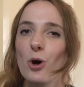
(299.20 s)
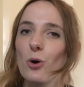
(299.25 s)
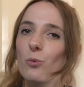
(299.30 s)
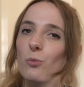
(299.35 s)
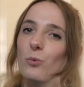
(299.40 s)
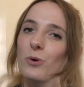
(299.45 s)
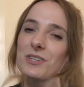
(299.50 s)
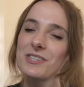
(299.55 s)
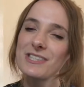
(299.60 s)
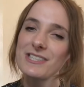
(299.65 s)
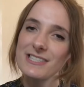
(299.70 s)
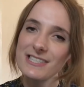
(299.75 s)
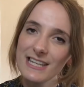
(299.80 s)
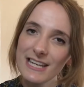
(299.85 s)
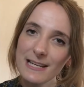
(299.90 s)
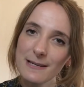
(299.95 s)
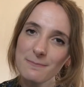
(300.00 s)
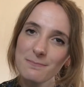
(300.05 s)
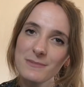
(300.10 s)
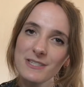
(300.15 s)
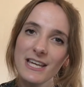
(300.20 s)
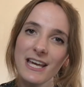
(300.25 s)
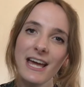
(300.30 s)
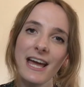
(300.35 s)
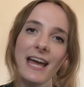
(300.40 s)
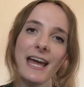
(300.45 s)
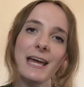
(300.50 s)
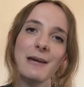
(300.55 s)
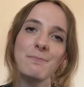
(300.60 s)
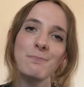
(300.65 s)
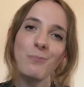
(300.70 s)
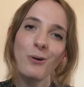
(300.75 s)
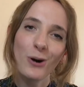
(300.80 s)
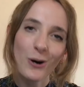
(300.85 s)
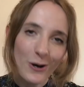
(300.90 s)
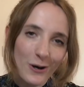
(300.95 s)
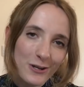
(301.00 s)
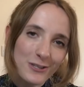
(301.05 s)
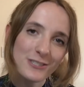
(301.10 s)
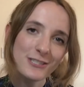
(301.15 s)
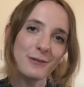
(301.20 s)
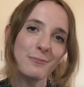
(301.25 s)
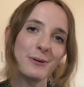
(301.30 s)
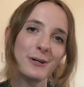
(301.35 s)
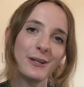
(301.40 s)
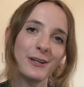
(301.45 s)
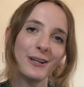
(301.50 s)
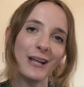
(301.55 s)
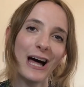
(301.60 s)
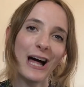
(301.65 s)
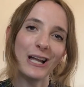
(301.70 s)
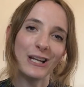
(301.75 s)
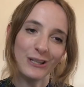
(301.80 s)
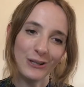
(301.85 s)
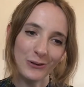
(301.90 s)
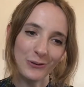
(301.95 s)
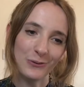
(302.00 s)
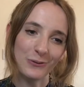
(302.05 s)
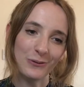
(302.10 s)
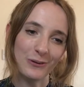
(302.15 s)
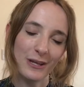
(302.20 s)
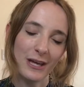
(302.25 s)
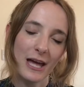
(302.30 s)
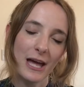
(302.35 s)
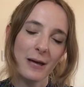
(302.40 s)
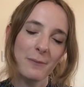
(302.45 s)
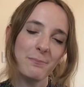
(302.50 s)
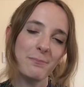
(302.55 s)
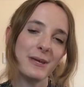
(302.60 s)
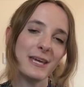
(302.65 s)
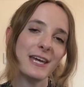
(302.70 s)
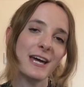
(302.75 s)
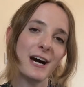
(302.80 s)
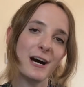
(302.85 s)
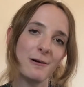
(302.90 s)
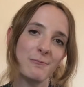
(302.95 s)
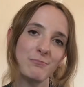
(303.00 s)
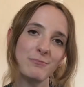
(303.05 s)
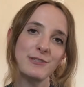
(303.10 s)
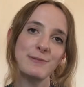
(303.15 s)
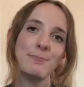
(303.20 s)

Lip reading: what seemed impossible alone becomes